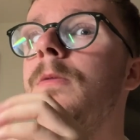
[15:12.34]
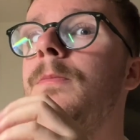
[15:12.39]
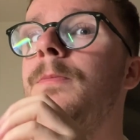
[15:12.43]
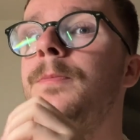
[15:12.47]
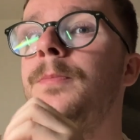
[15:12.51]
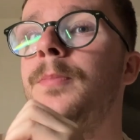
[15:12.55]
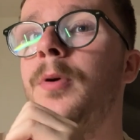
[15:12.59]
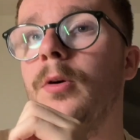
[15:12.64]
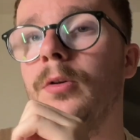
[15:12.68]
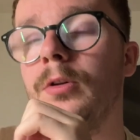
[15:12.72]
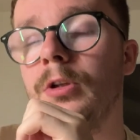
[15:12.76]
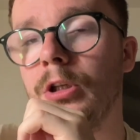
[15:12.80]

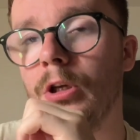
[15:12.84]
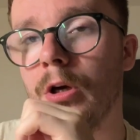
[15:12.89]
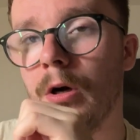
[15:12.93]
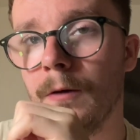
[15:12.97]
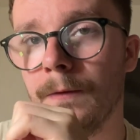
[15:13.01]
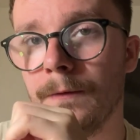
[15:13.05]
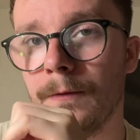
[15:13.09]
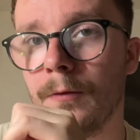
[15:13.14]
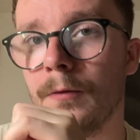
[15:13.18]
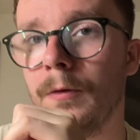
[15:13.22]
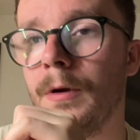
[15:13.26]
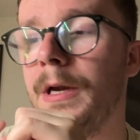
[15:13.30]
put the
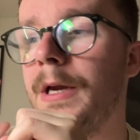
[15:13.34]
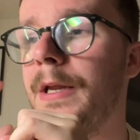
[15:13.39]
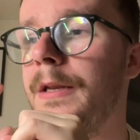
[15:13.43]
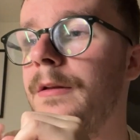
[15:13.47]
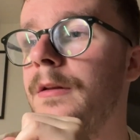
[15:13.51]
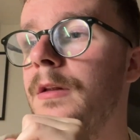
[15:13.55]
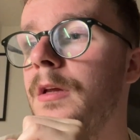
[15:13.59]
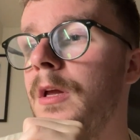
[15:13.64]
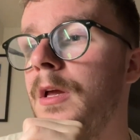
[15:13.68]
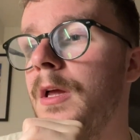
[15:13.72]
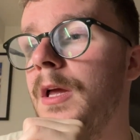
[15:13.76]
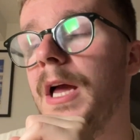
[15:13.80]
offer in,
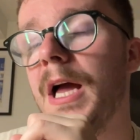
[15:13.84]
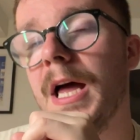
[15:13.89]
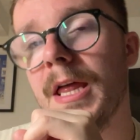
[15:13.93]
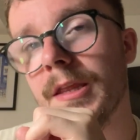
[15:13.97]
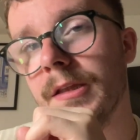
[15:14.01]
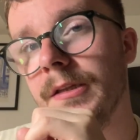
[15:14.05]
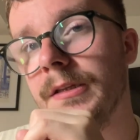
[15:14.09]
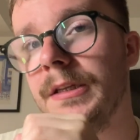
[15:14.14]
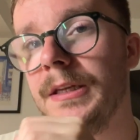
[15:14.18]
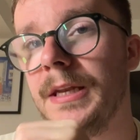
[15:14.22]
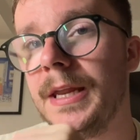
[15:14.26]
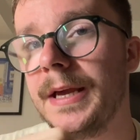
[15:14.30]
and then
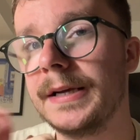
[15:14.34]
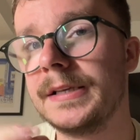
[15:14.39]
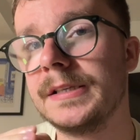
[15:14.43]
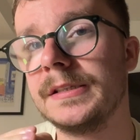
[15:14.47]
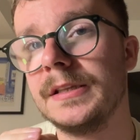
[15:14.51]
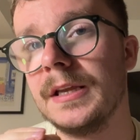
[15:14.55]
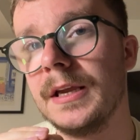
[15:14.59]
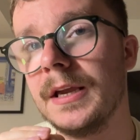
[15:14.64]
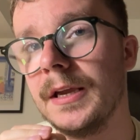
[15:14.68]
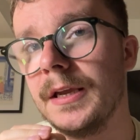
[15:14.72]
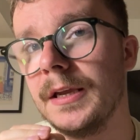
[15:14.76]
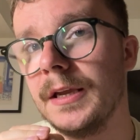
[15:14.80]
the next
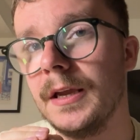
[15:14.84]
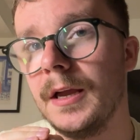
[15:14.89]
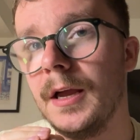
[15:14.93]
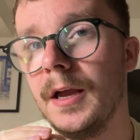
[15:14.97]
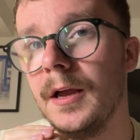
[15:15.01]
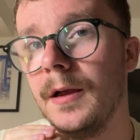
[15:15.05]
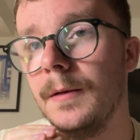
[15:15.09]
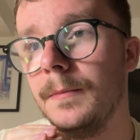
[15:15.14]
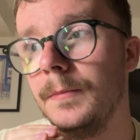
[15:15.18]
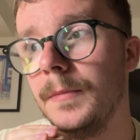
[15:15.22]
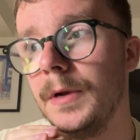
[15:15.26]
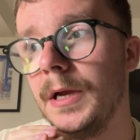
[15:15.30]
day
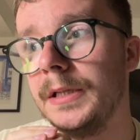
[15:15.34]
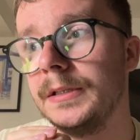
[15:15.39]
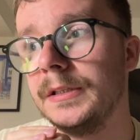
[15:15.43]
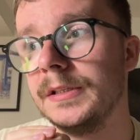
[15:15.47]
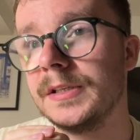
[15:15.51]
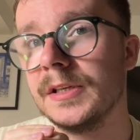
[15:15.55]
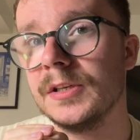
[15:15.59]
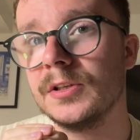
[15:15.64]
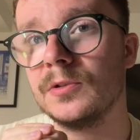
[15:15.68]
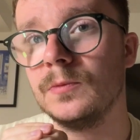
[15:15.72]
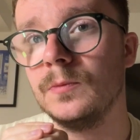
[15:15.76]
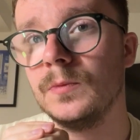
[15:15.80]
a
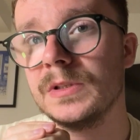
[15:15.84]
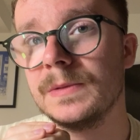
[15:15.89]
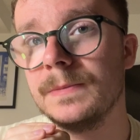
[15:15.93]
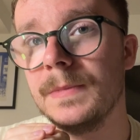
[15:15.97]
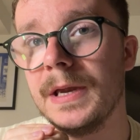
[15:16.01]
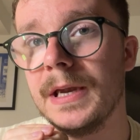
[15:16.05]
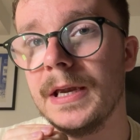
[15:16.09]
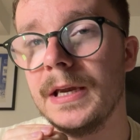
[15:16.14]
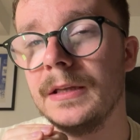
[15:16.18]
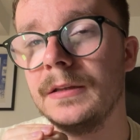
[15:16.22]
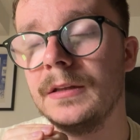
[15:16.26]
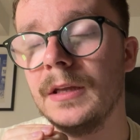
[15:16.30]
decision was
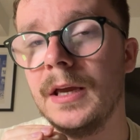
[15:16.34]
made,